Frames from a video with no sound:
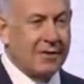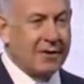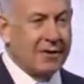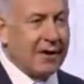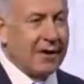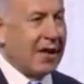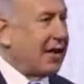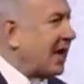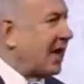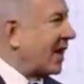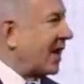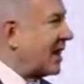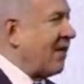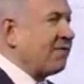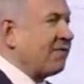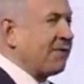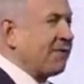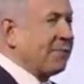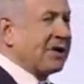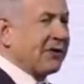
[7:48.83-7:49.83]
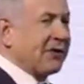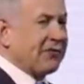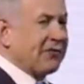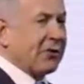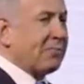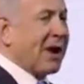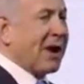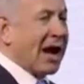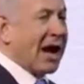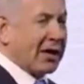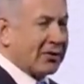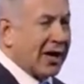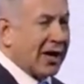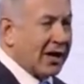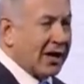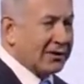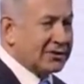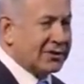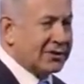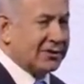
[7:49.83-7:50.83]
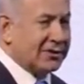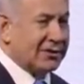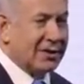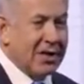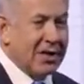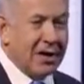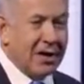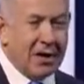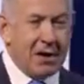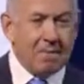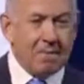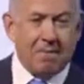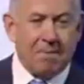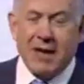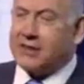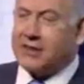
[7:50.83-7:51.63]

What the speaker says: They come from different backgrounds, but they're